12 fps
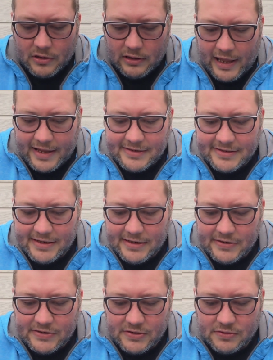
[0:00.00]

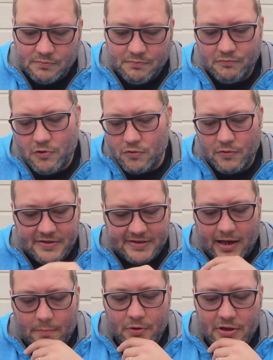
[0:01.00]
lenses. Won't go into
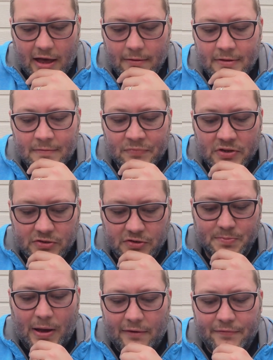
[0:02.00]
that, but yeah. So
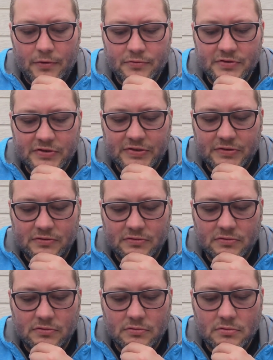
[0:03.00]
smartphones
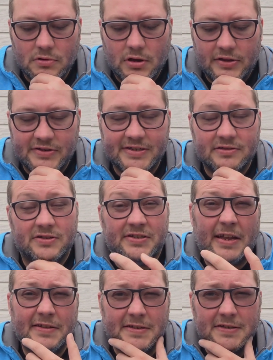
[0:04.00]
and
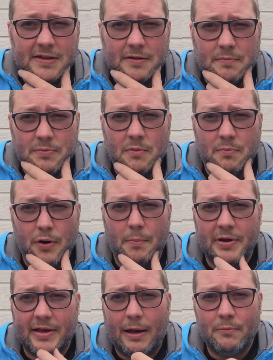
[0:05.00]
sensors are the
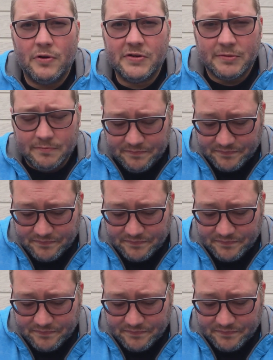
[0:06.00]
proper cameras.